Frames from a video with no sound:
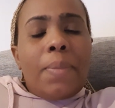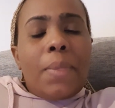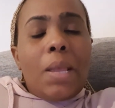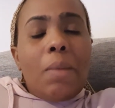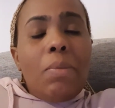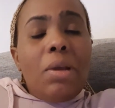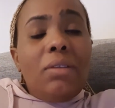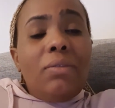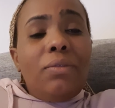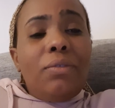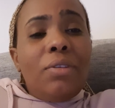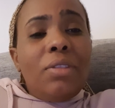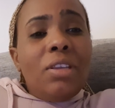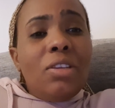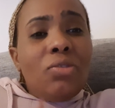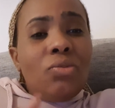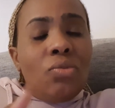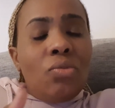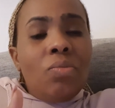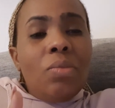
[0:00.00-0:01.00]
But for
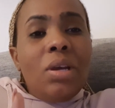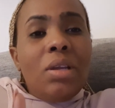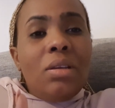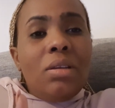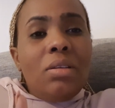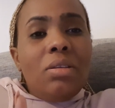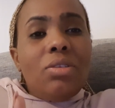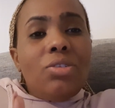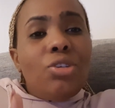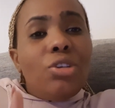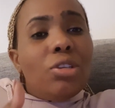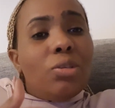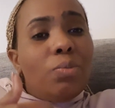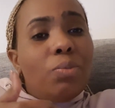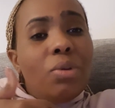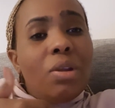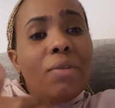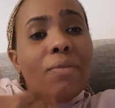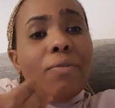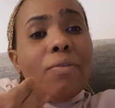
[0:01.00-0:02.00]
this woman, she's
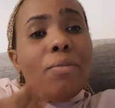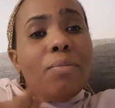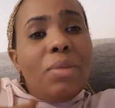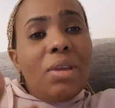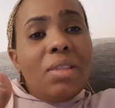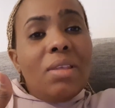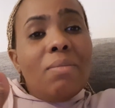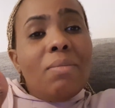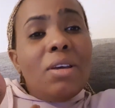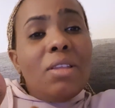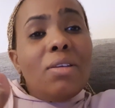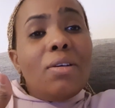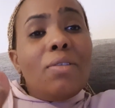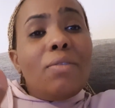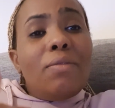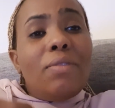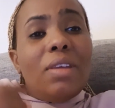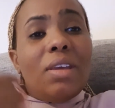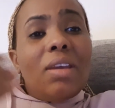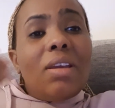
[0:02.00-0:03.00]
praying for me, the mother
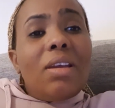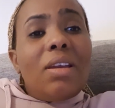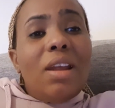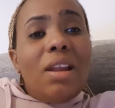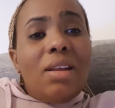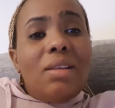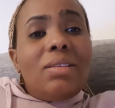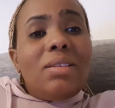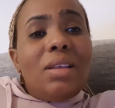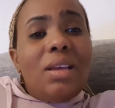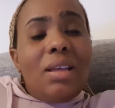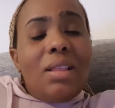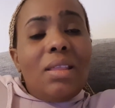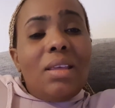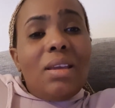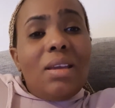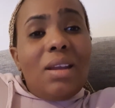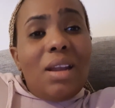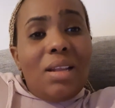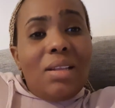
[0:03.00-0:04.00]
of the
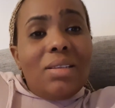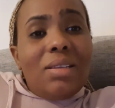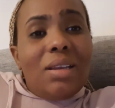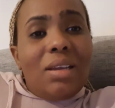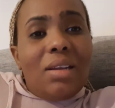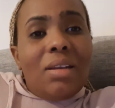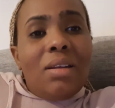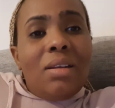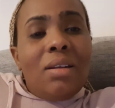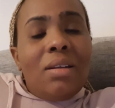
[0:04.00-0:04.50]
grandson,